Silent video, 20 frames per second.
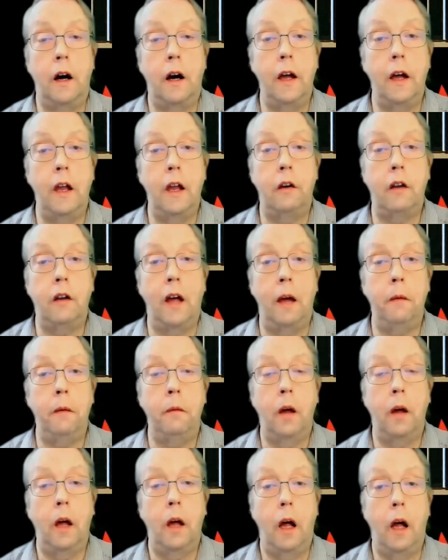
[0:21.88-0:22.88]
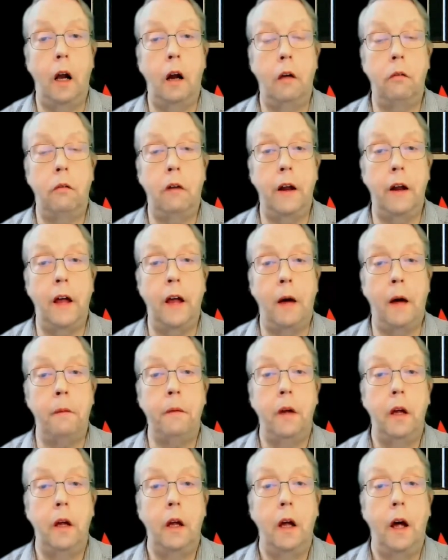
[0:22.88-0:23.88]
a high-end tape and I run it up,
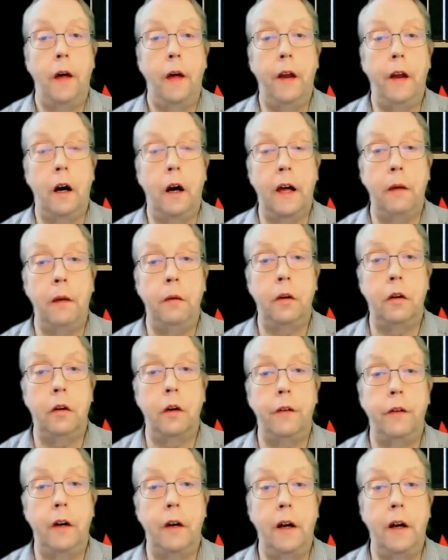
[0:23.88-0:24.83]
and then I get myself